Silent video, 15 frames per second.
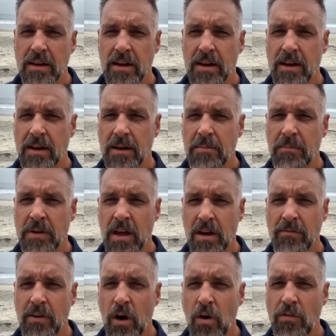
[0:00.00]
um, kind
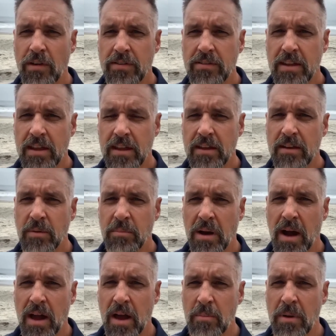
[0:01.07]
of overseen
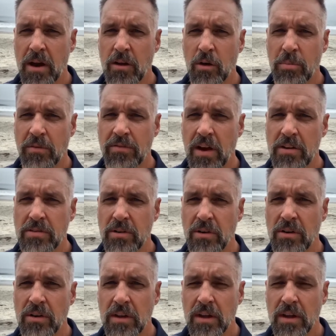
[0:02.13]
by a medical professional.